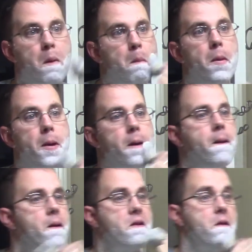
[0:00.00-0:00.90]
blend.
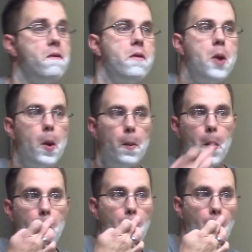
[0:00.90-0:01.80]
It's good stuff.
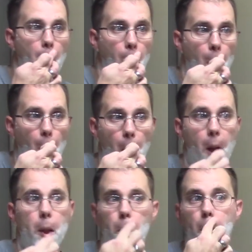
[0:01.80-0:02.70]

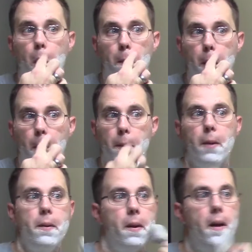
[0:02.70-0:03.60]
That's the one I opened up
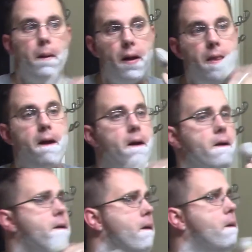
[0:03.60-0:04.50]
yesterday right there,
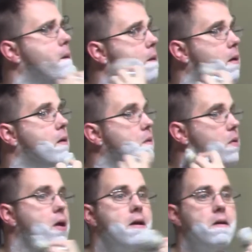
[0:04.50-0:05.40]
so that's all
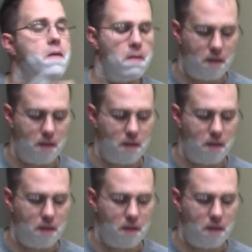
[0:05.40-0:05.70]
that is.